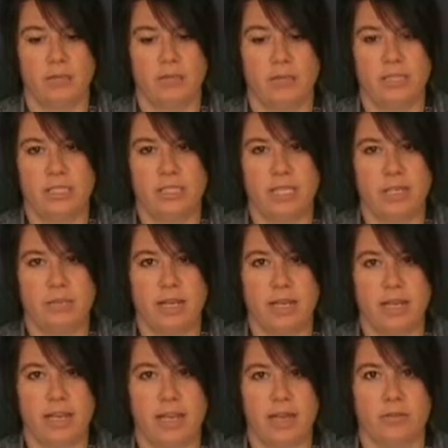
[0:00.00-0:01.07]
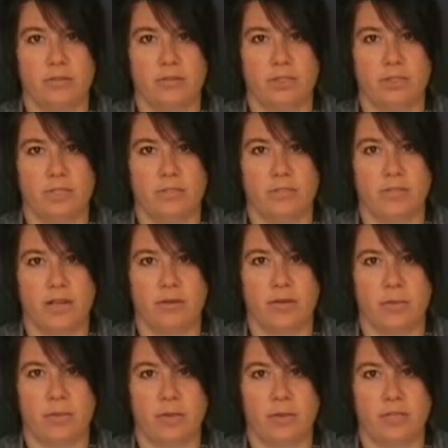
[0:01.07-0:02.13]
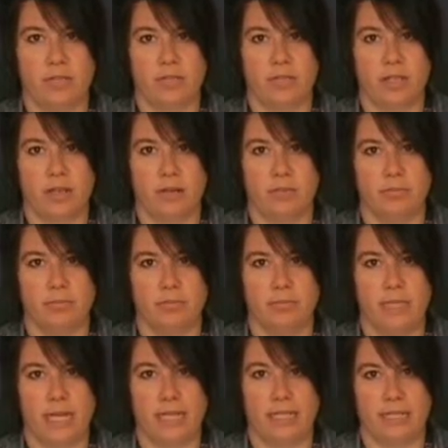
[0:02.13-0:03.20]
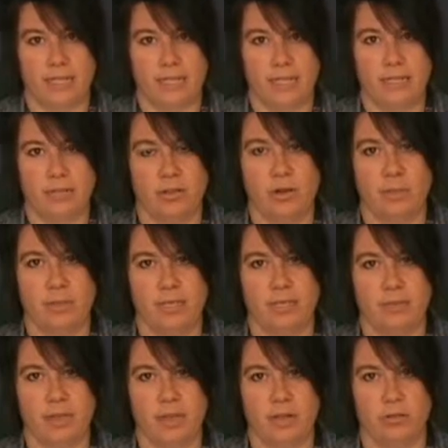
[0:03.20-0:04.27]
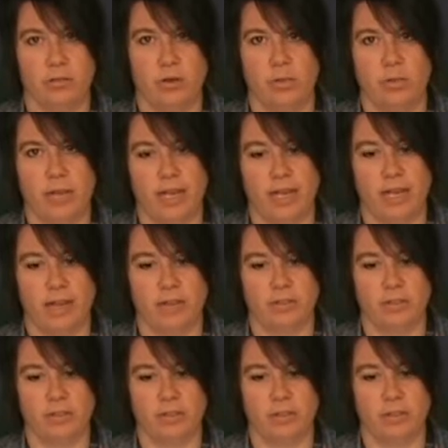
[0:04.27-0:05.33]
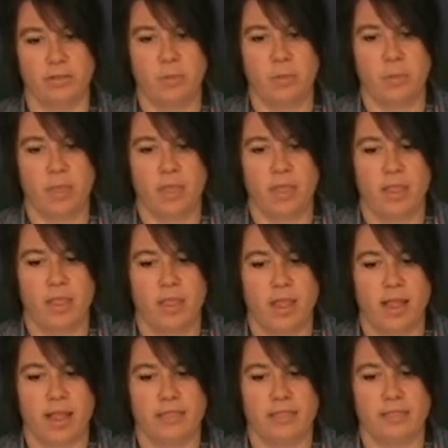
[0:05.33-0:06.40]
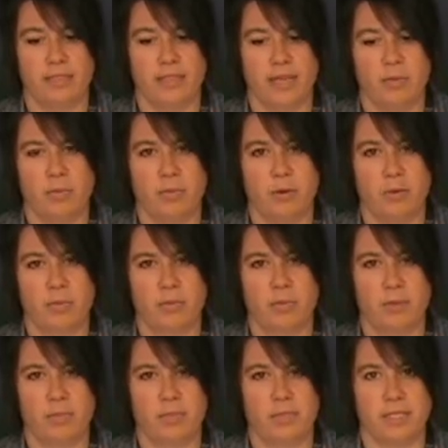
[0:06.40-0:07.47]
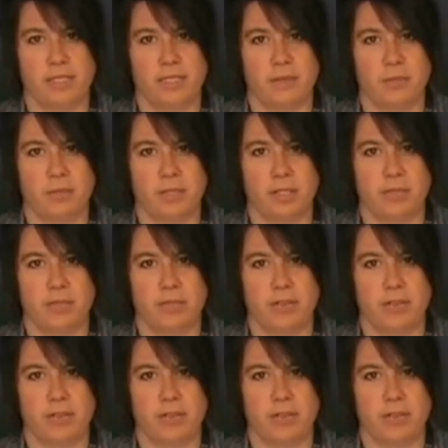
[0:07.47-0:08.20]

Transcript: My Gmail account, which I've now opened, and that incorporates my old Hotmail account too, and any blogs and websites which I've